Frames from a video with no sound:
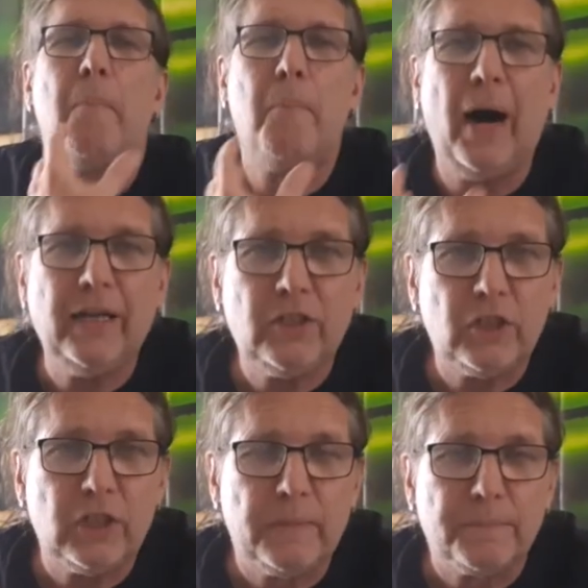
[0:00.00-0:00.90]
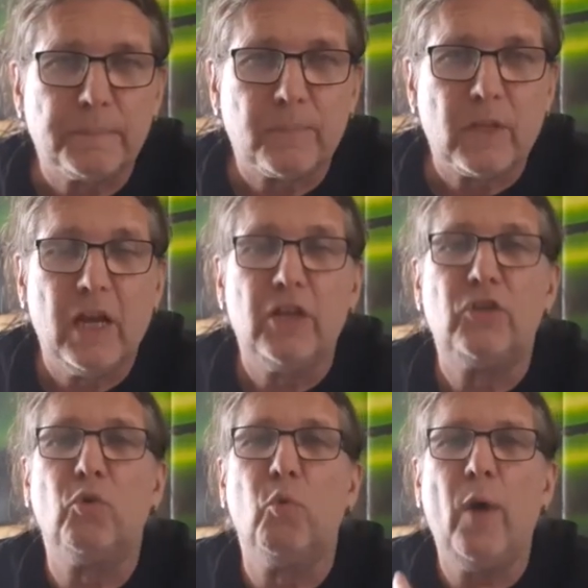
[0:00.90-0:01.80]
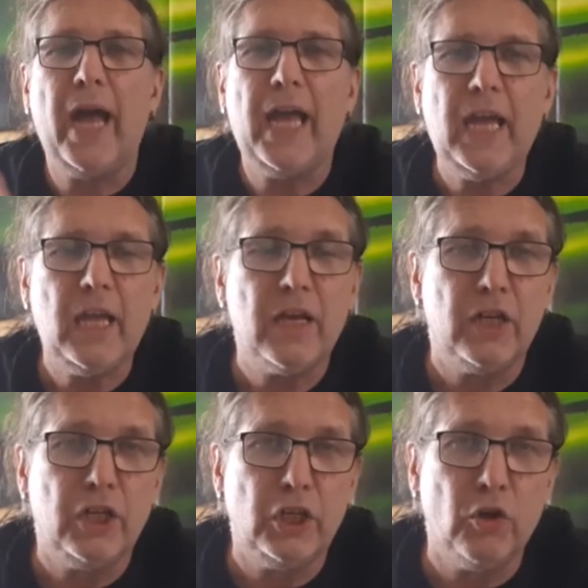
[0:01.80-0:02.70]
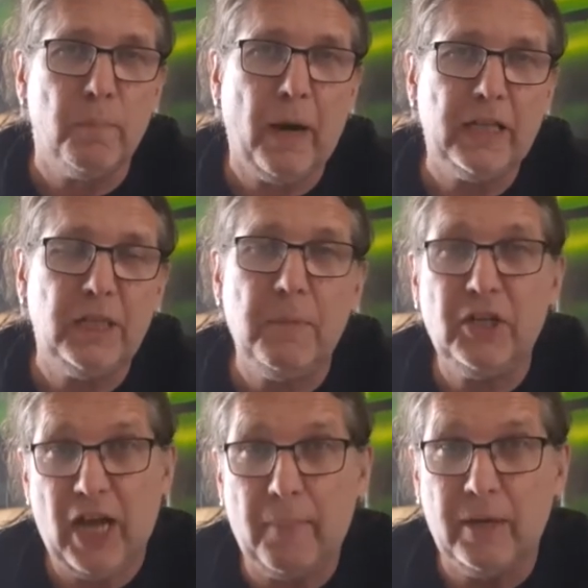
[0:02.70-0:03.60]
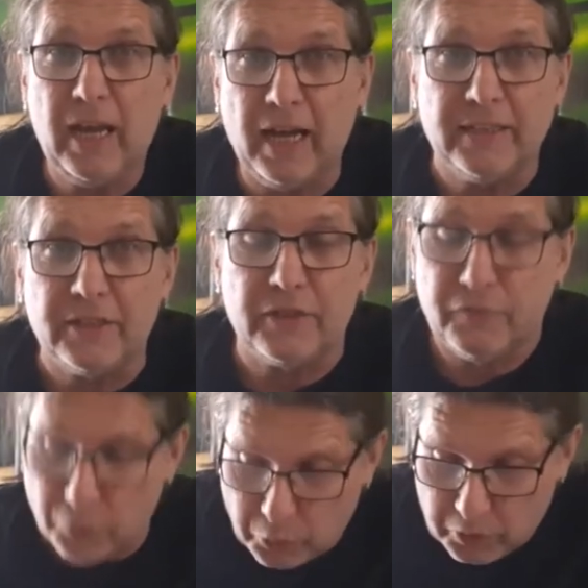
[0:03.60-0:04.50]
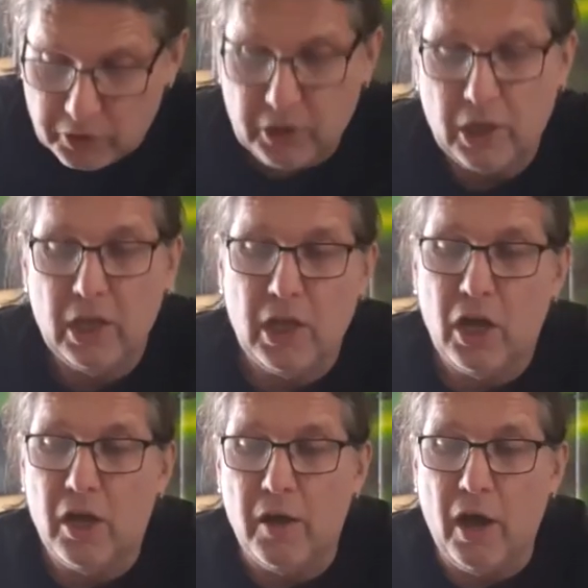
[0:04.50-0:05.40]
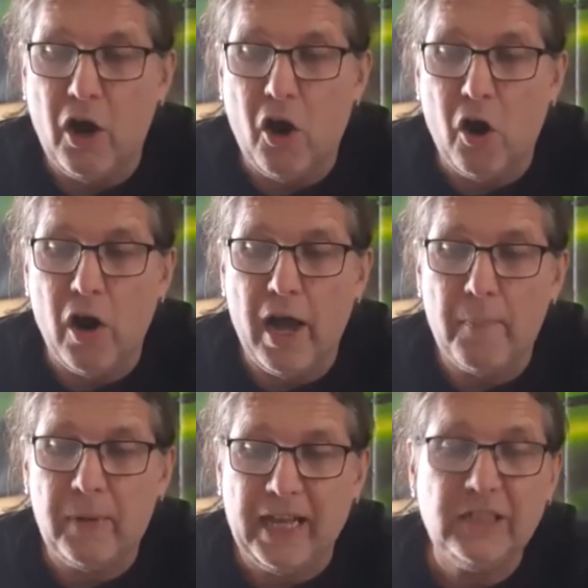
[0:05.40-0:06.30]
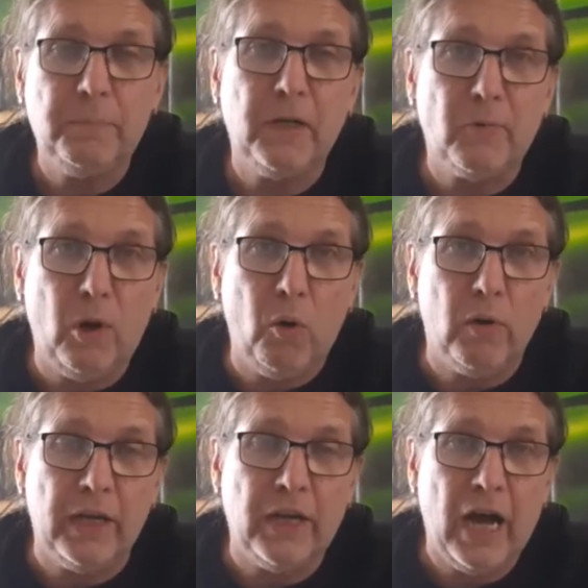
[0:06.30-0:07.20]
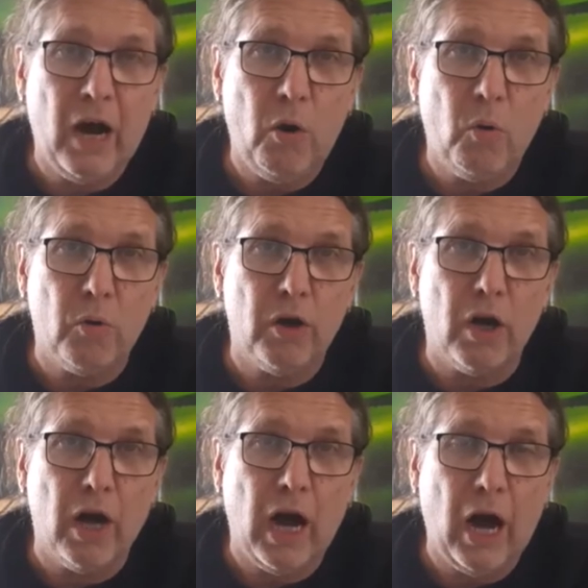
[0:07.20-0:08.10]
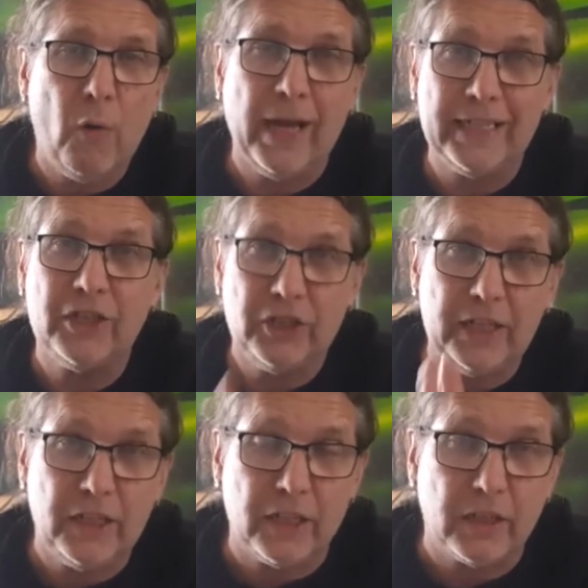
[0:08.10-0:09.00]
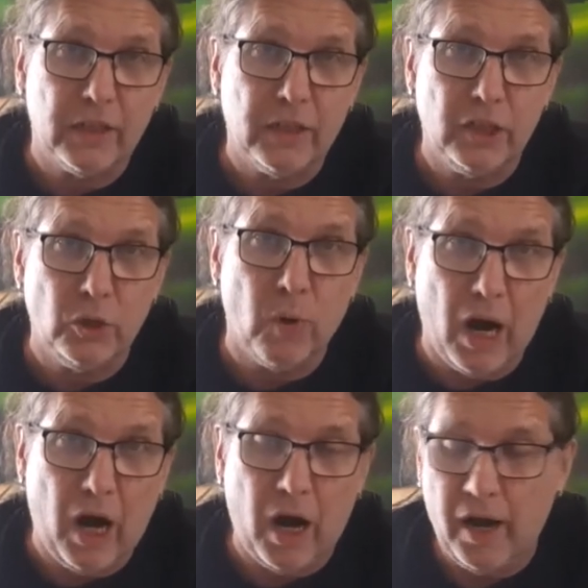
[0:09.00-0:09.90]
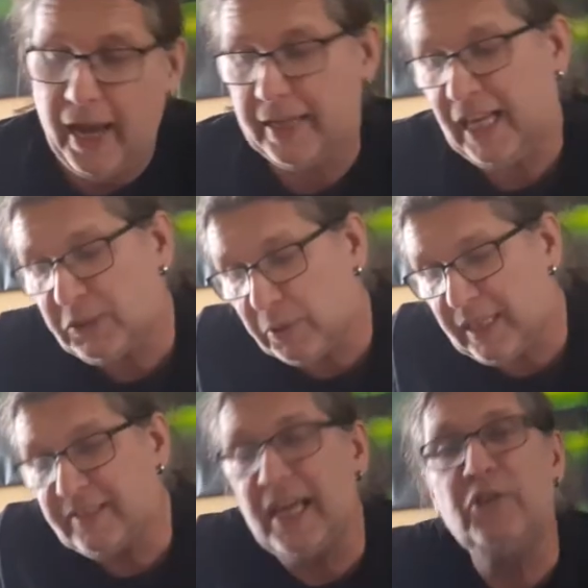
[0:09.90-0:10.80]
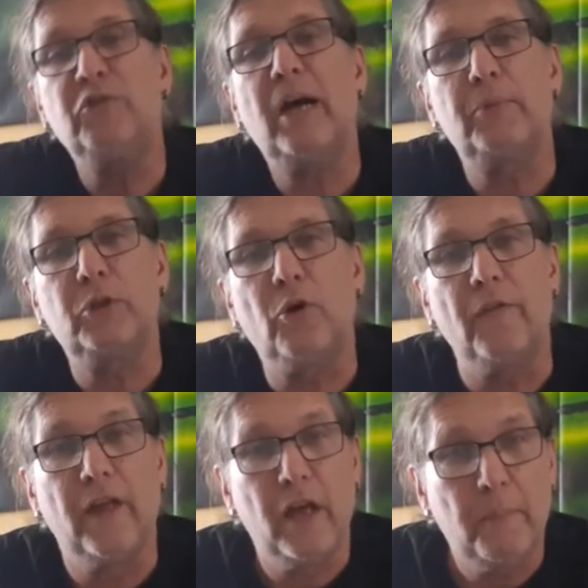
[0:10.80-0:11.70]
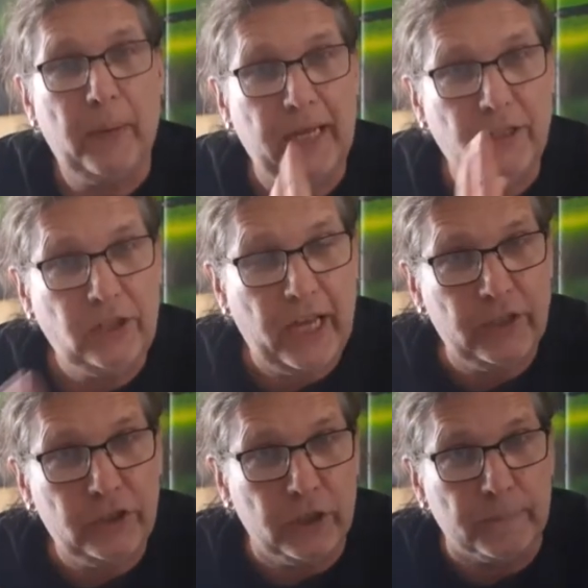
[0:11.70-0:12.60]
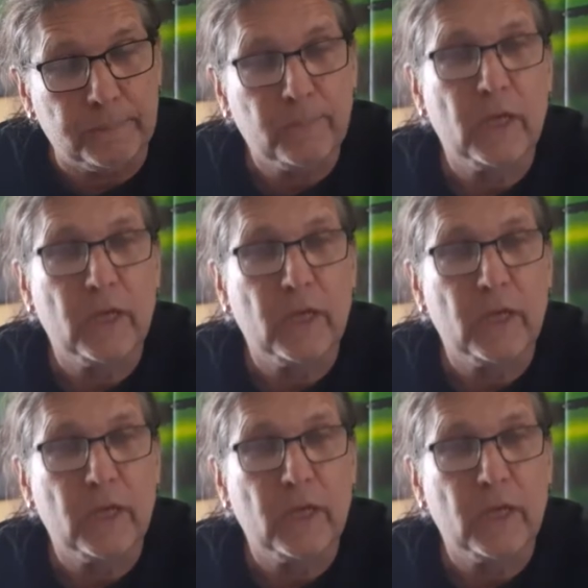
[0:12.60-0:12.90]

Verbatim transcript: But the way your body metabolizes food plays a big role in how how energetic you are and that's what they're saying to capricorn pay attention